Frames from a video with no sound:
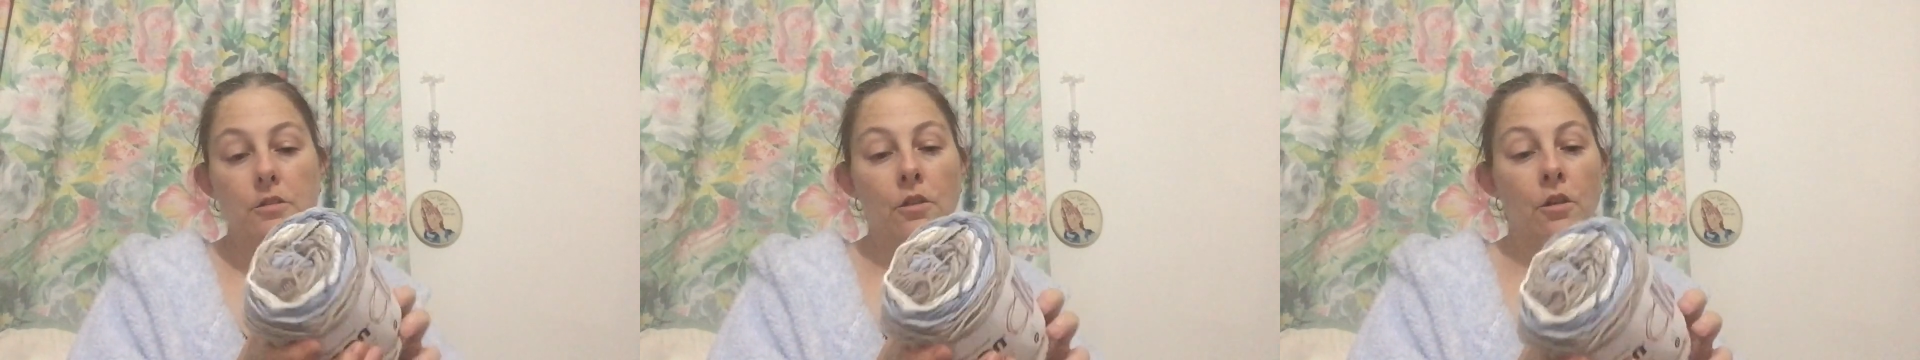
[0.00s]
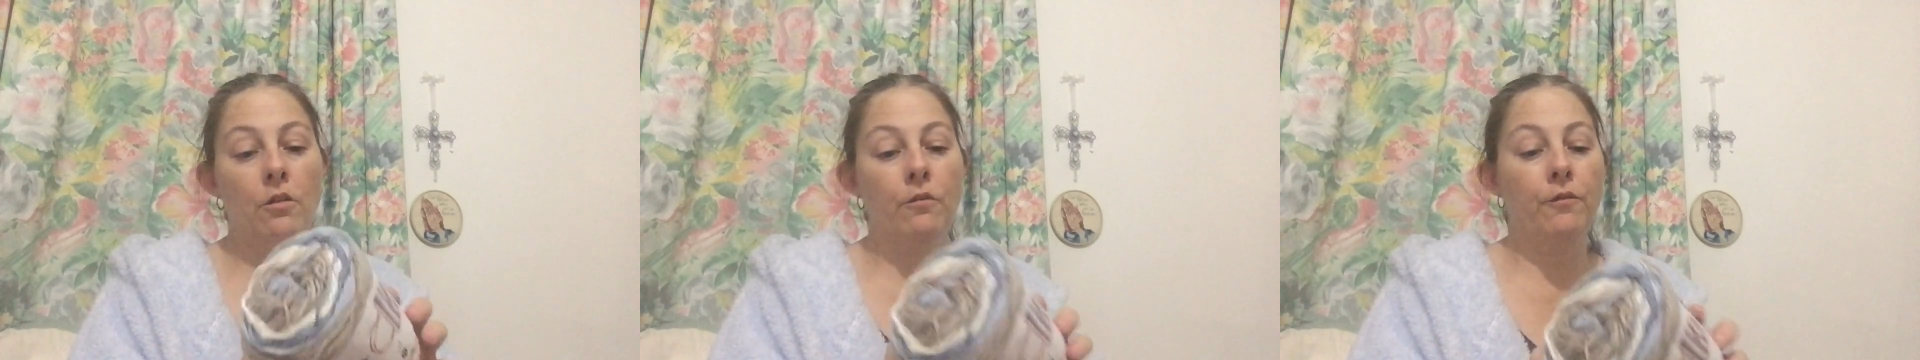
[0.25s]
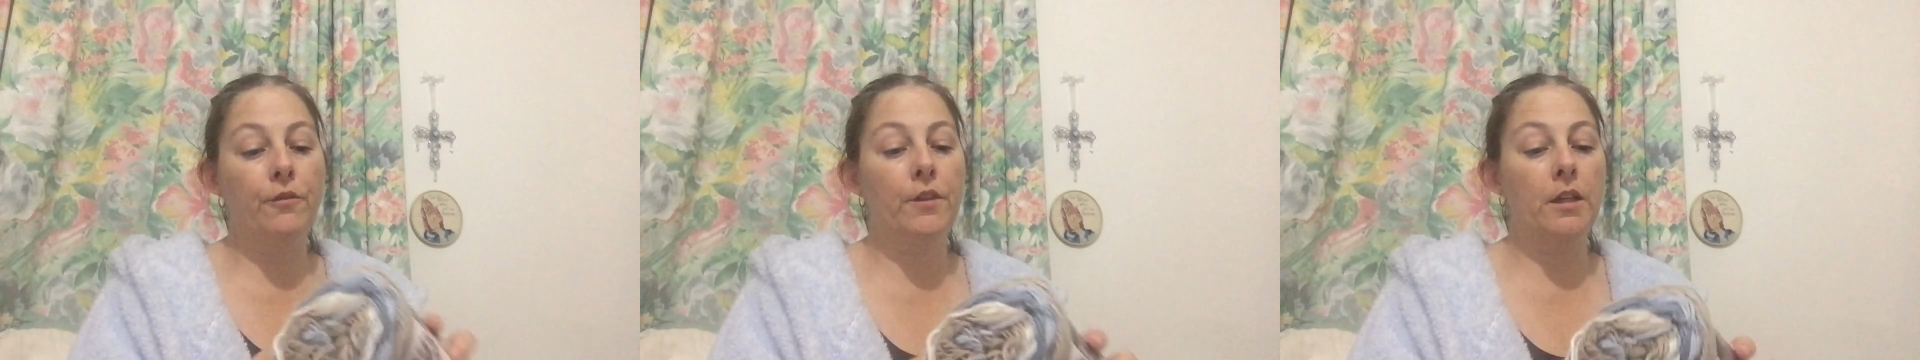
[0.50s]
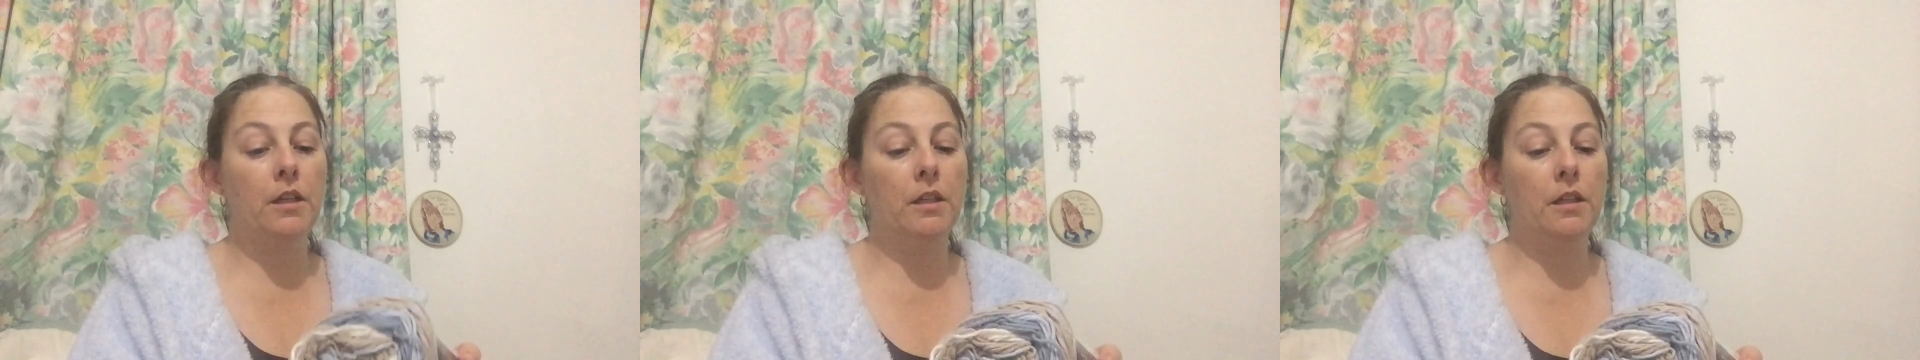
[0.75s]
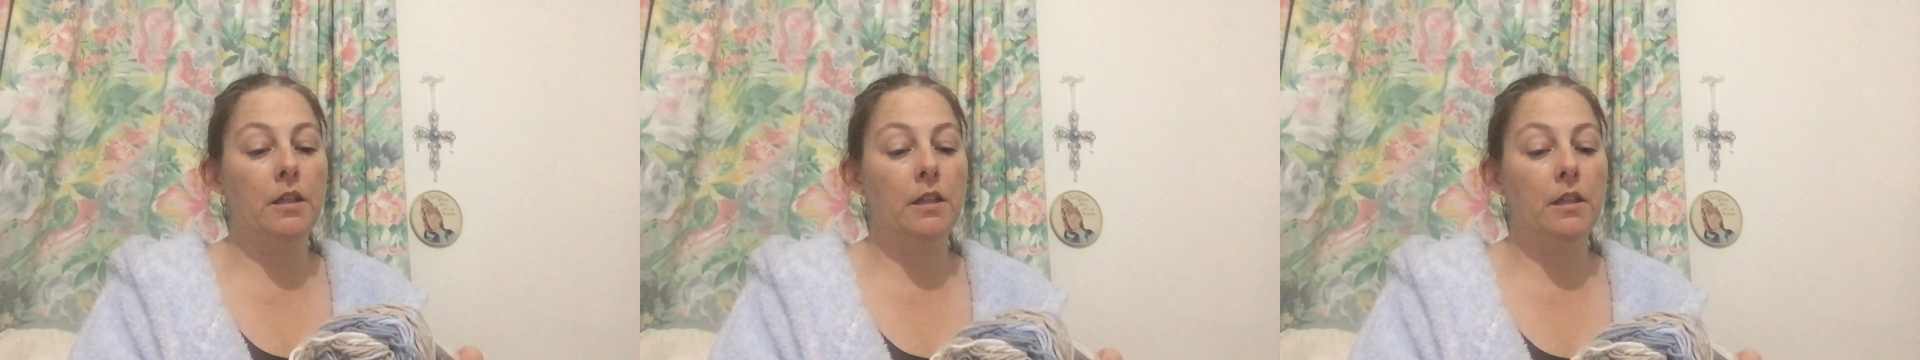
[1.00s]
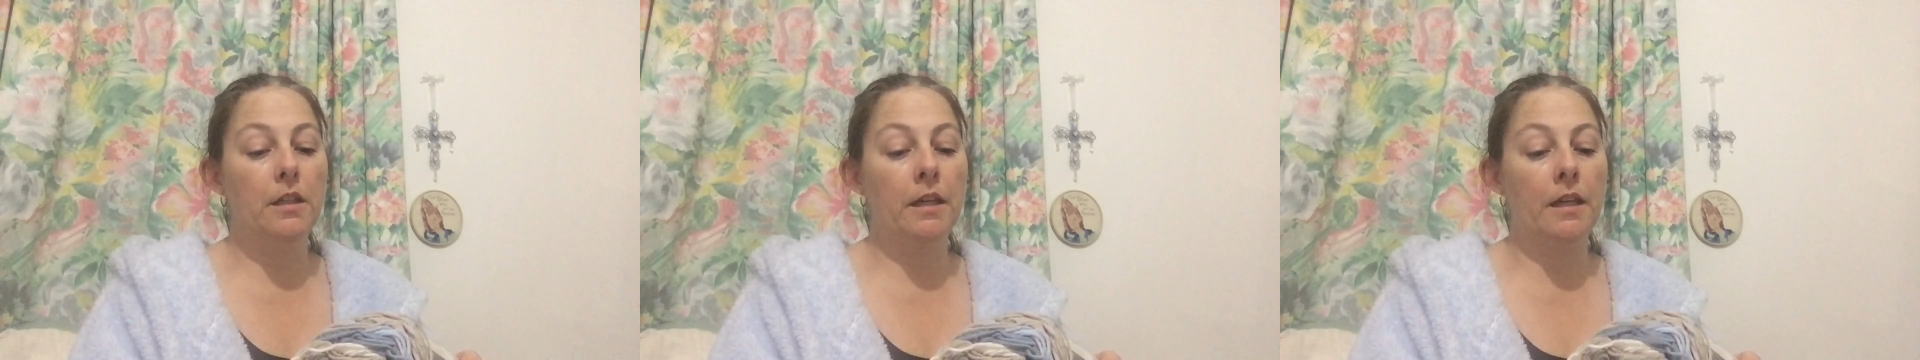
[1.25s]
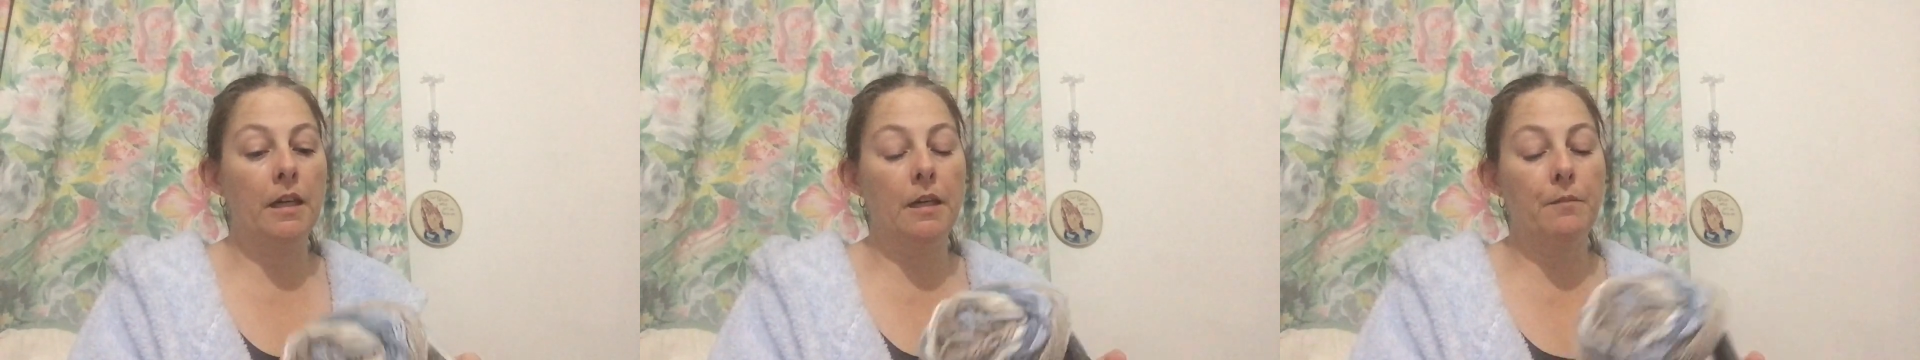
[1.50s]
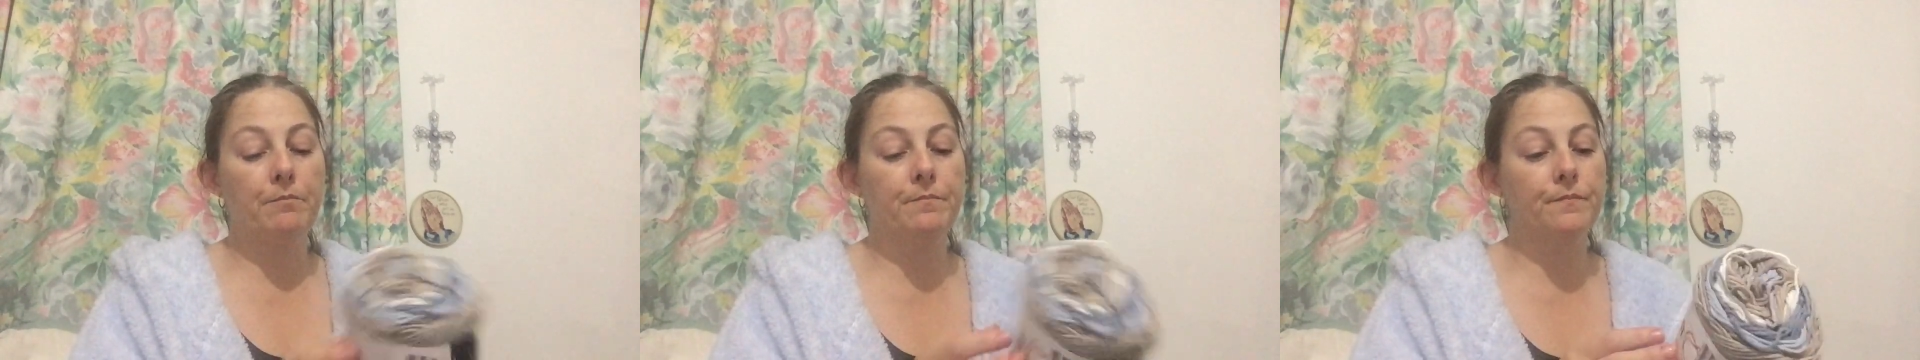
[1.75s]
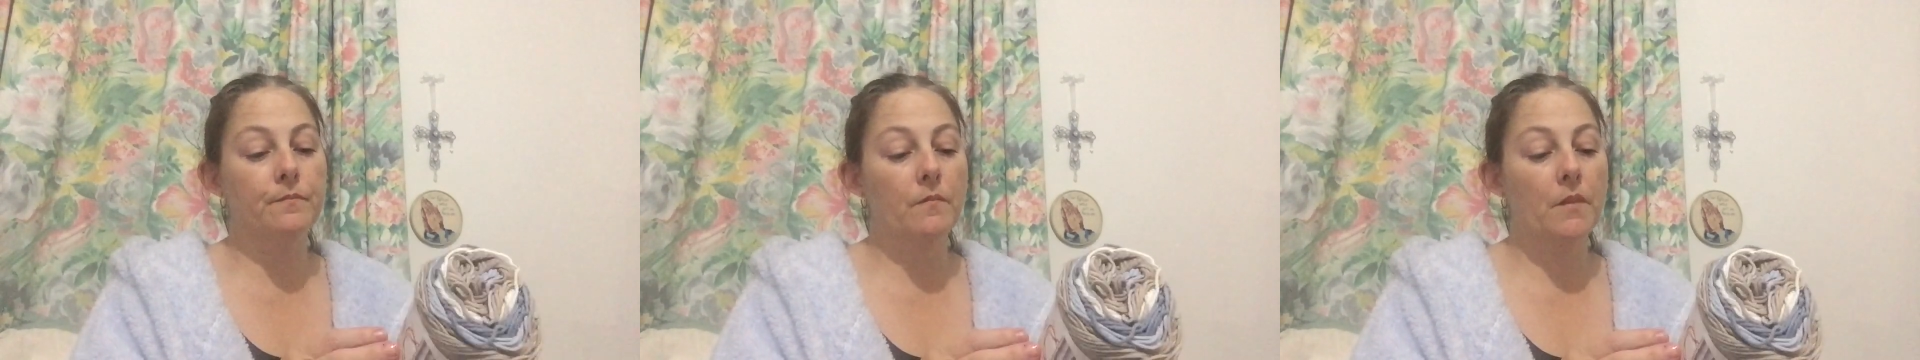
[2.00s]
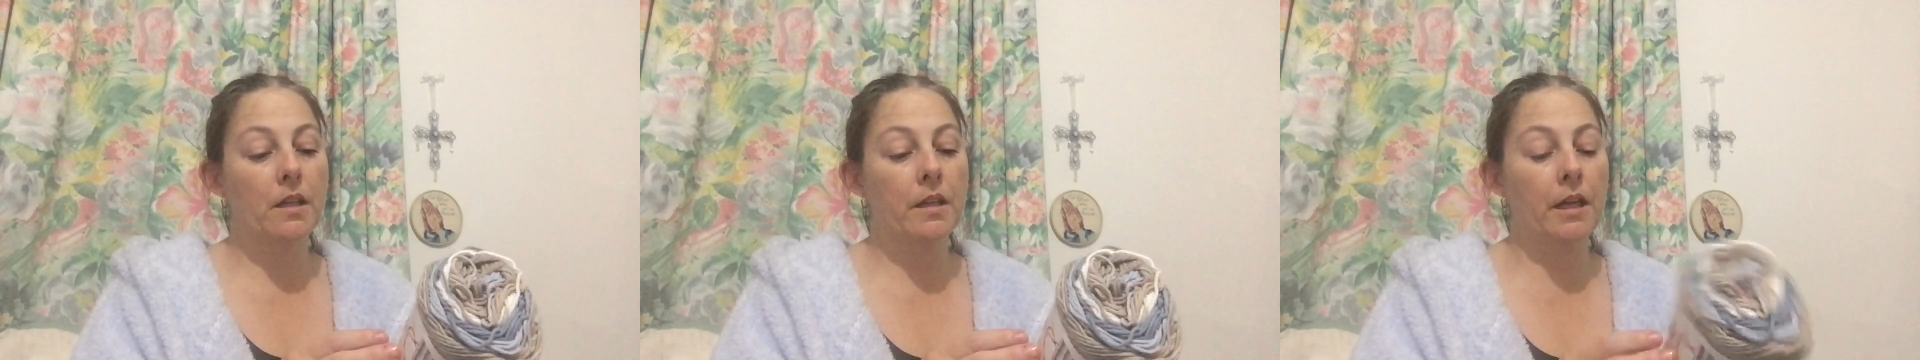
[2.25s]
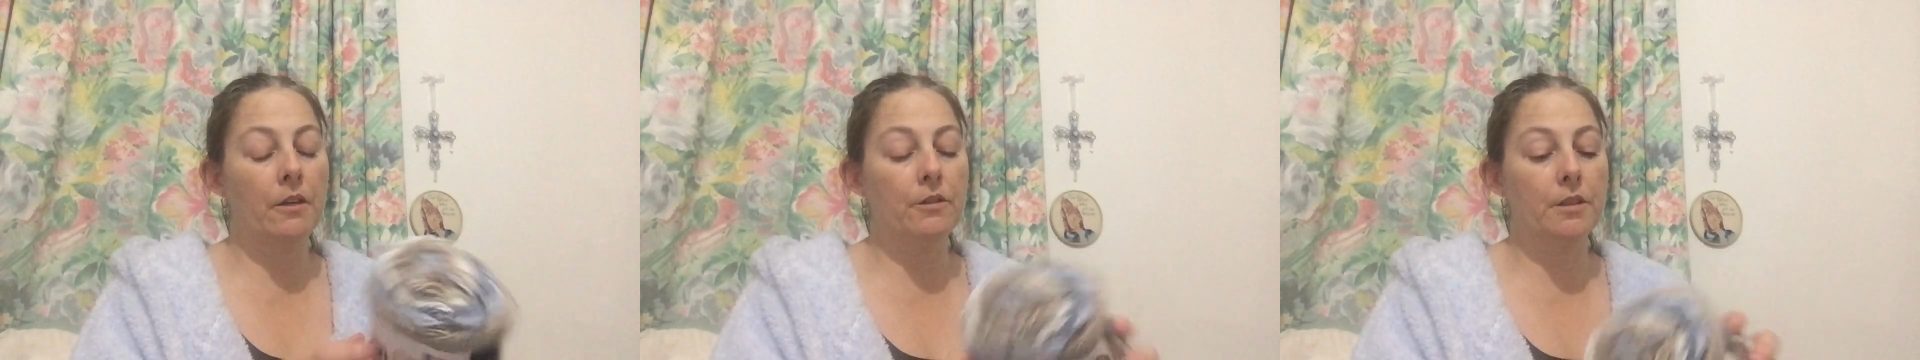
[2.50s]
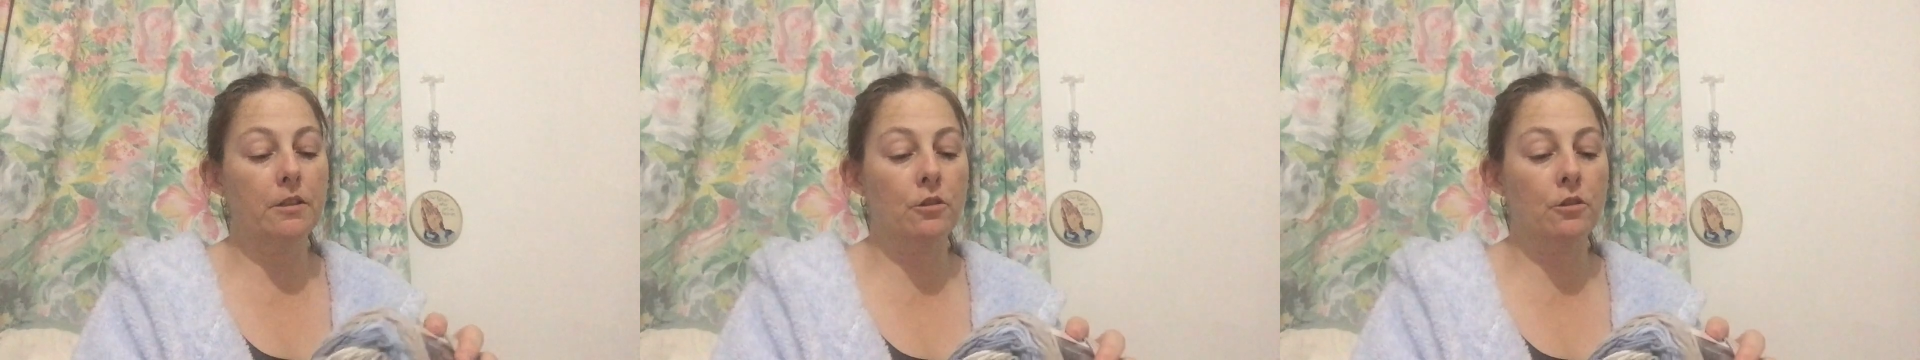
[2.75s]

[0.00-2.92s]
of the Karen